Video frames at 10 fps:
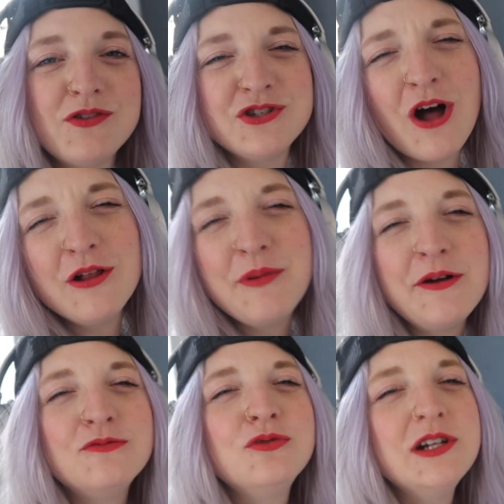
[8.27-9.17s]
It's all
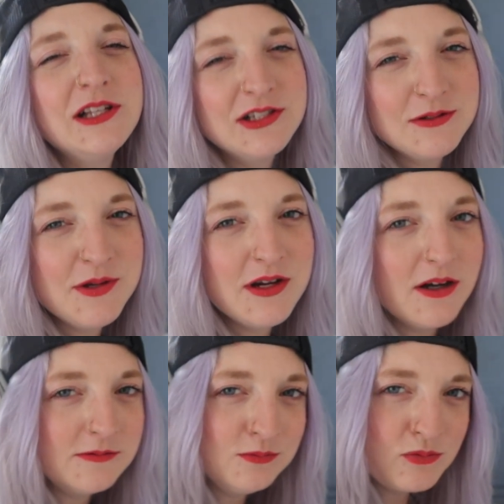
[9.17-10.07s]
about realism
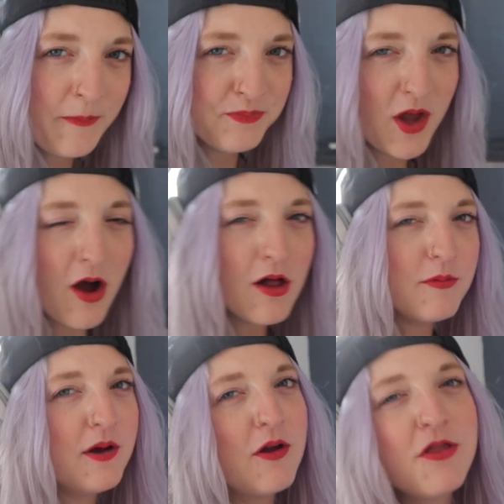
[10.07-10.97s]
here.
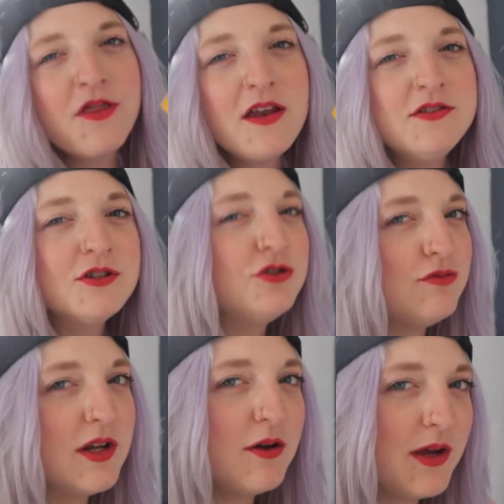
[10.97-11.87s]
All about authentic
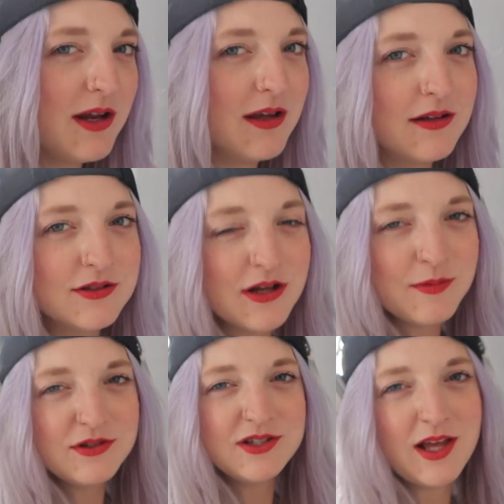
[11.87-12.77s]
Dorito eating. It's not
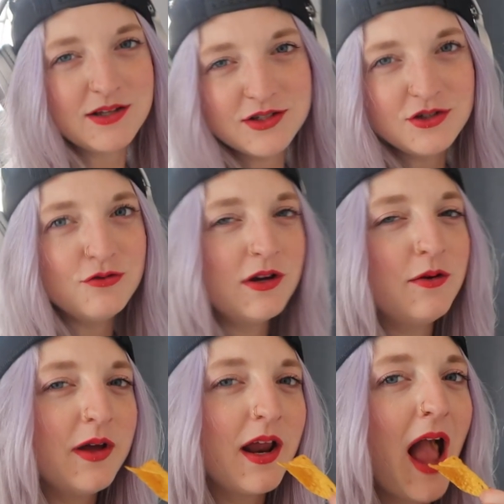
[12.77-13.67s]
about sexy
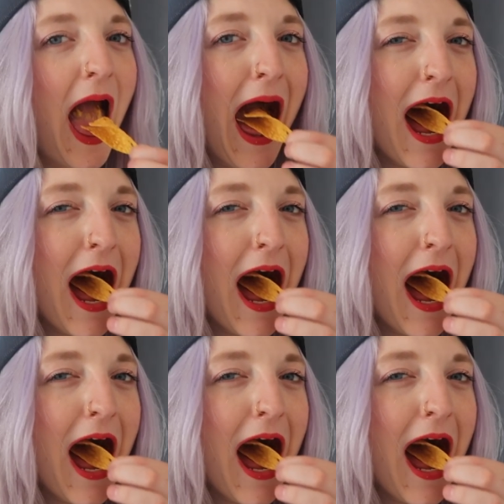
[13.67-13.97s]
Dorito eating.